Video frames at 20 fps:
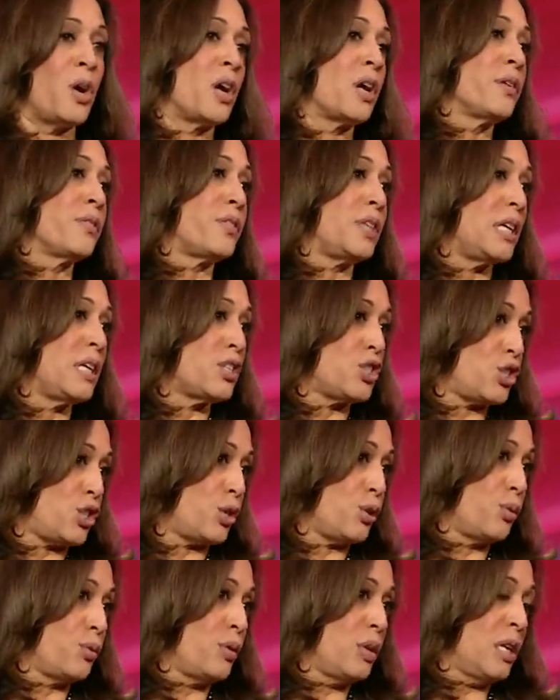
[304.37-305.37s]
Part of the
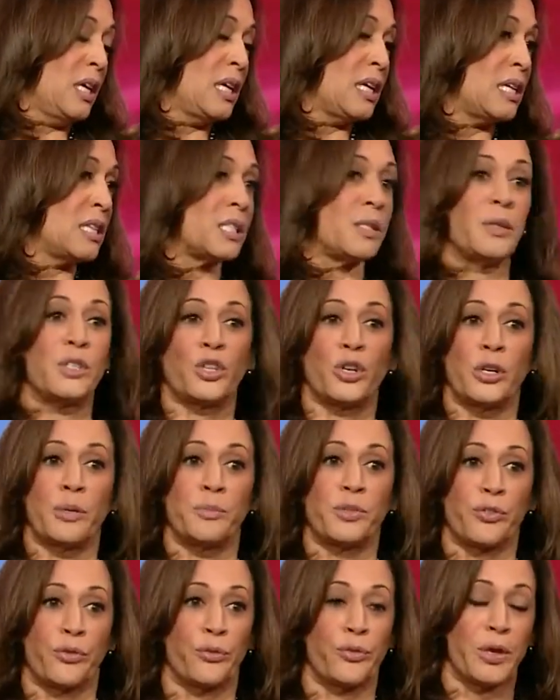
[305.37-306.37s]
issue is, in
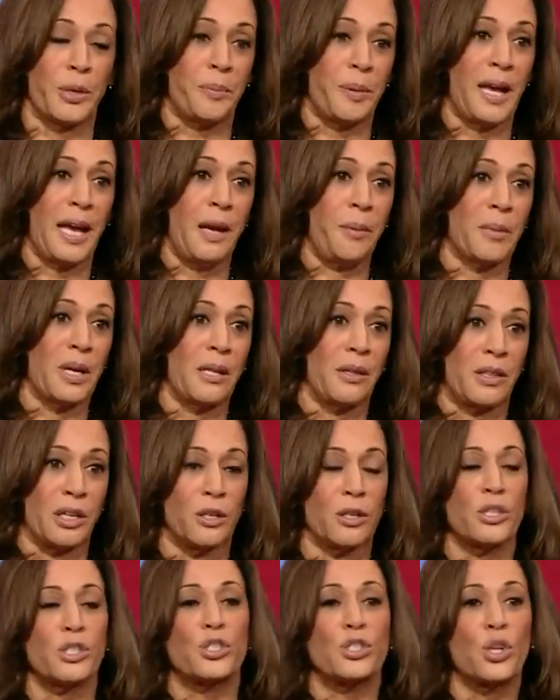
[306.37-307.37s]
terms of repayment,
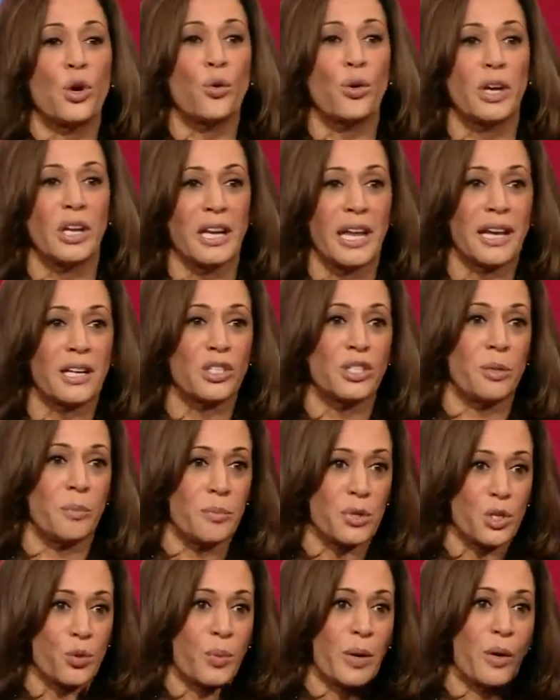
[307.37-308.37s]
there is no
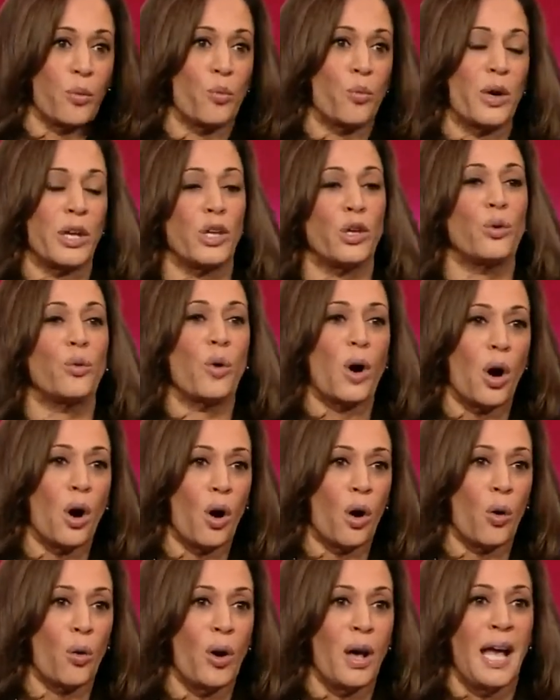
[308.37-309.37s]
connection between what you
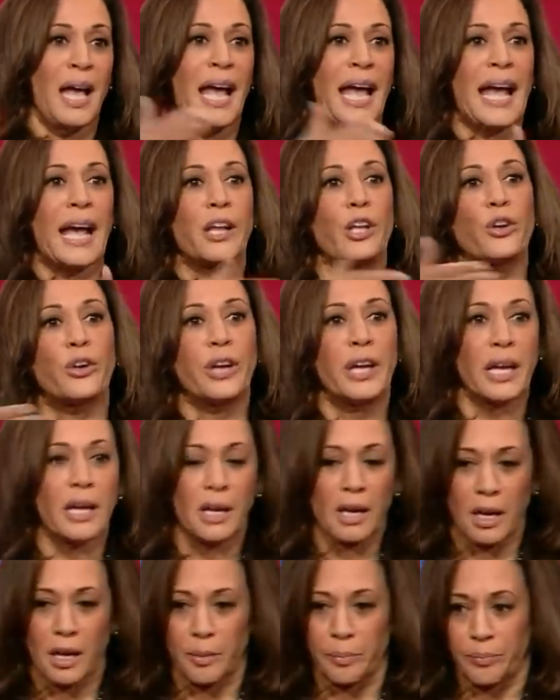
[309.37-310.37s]
owe and your
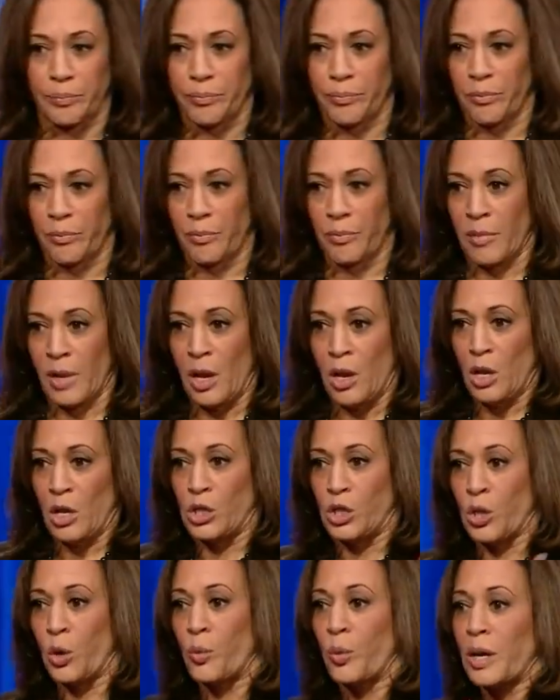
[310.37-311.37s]
income.
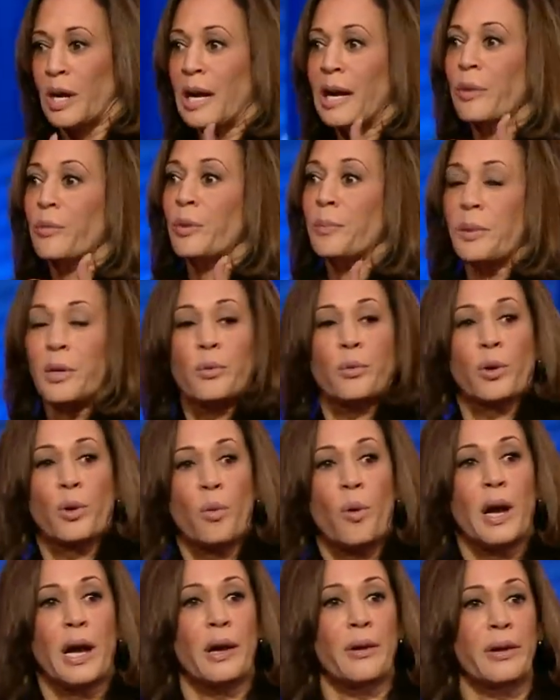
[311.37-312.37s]
So what I would be
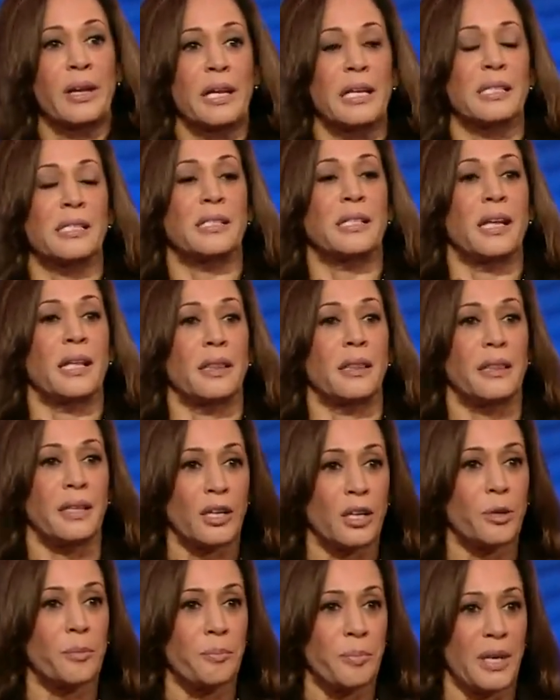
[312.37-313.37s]
requiring is that
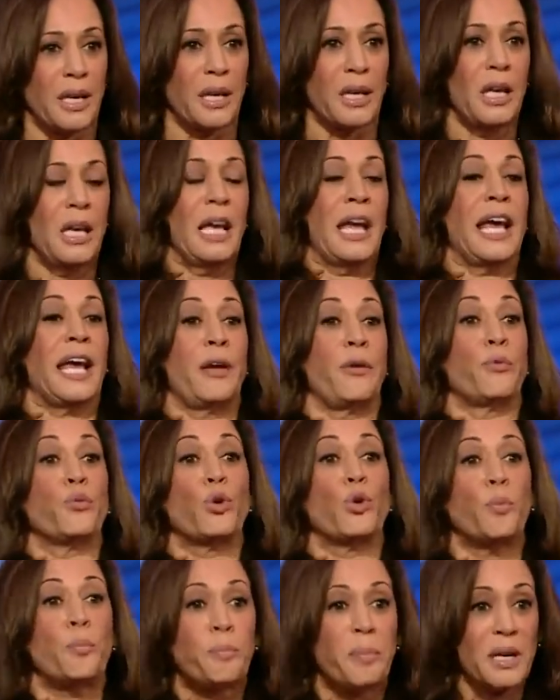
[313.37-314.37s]
there be a
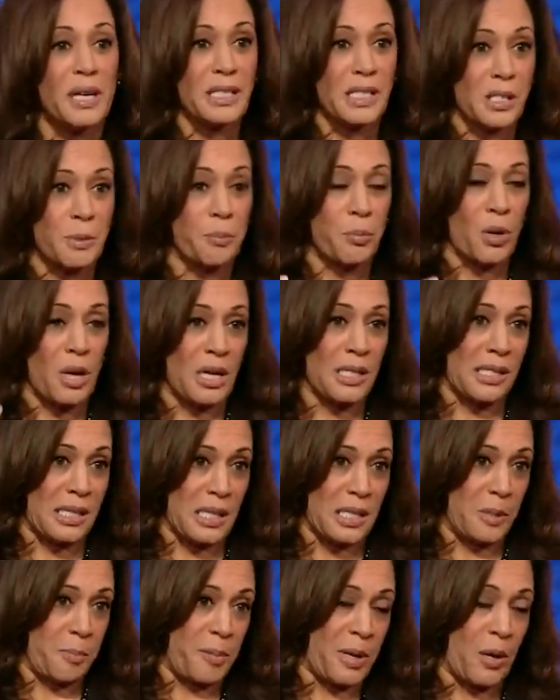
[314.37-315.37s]
robust
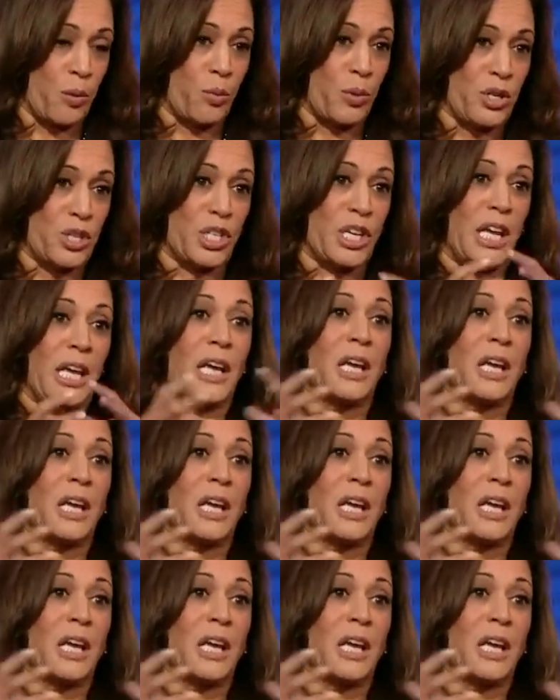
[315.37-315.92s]
process by which